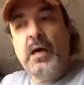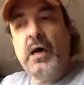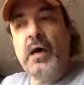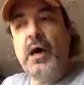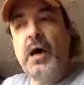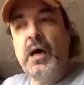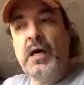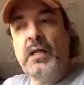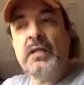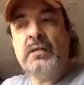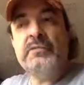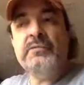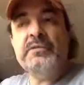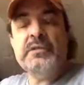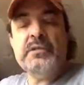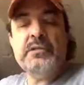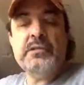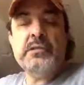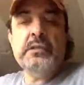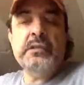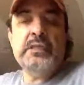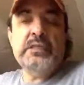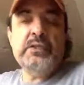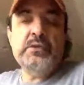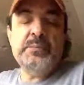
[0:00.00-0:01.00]
All of
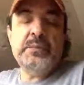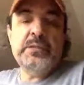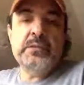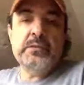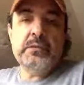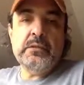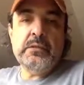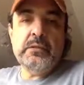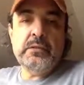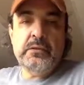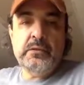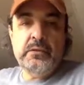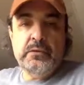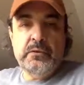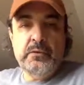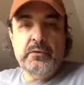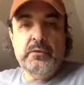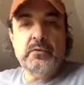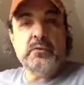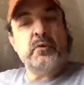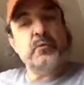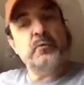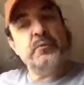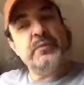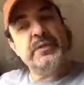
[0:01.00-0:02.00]
this leads me to
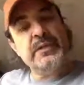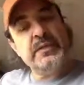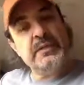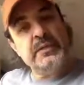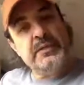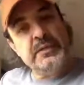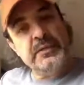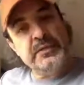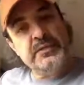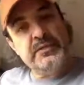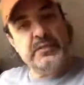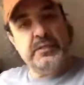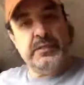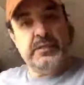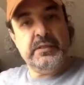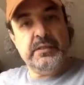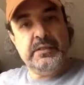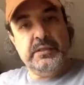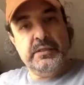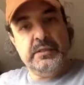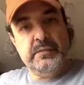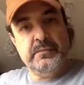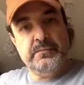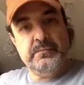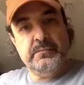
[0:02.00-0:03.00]
conclude,
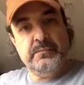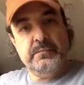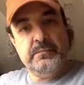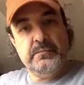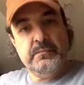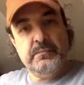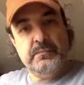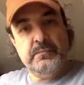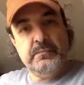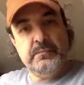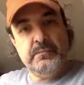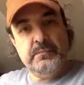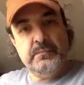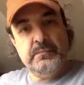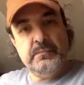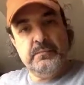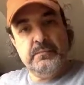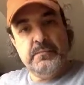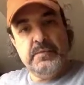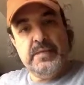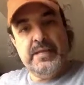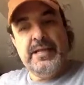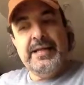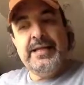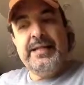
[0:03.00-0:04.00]
realistically,
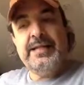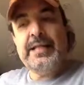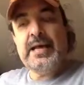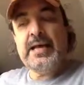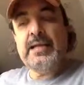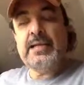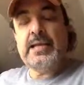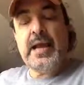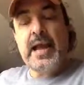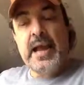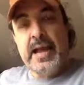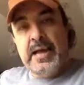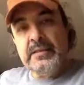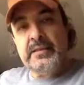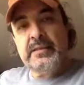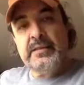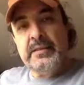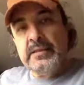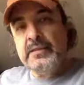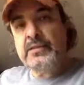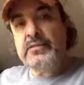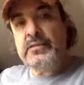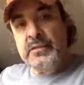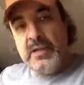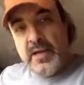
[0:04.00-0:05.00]
that at
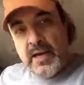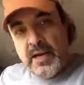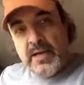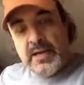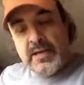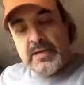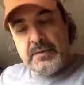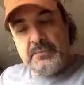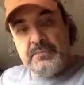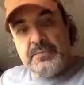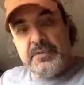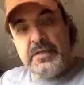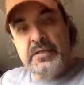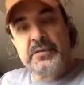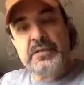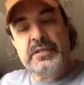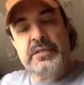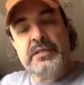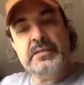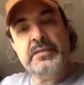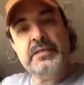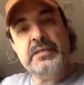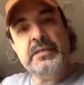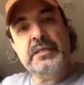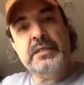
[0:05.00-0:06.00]
this time, there
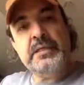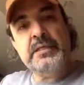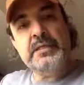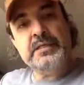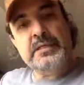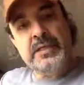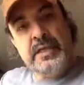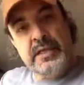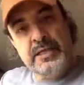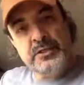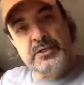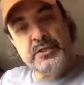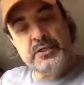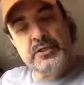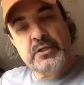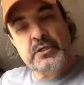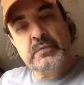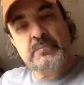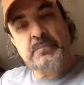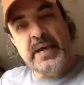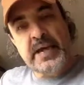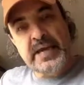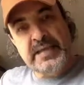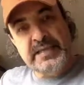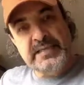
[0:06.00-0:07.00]
is the
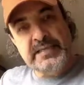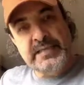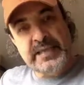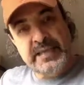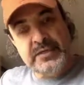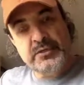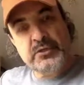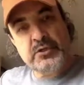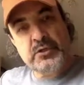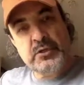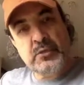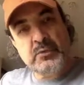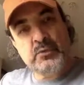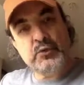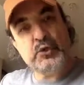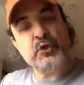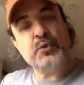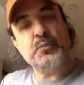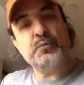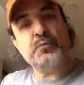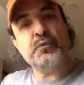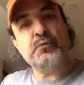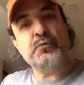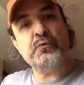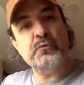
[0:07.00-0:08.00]
intention by NATO
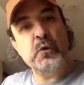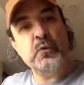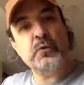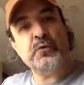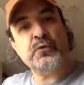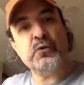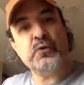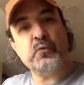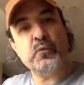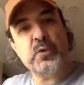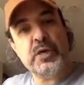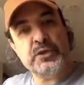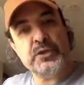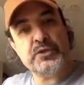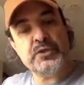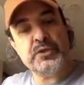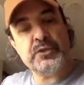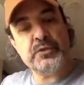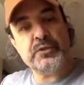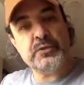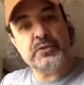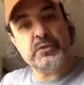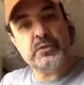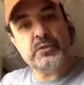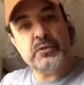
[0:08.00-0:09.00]
to provoke the
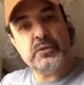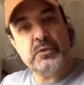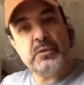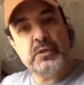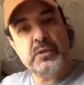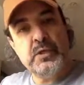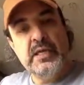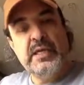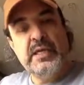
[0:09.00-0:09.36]
Russians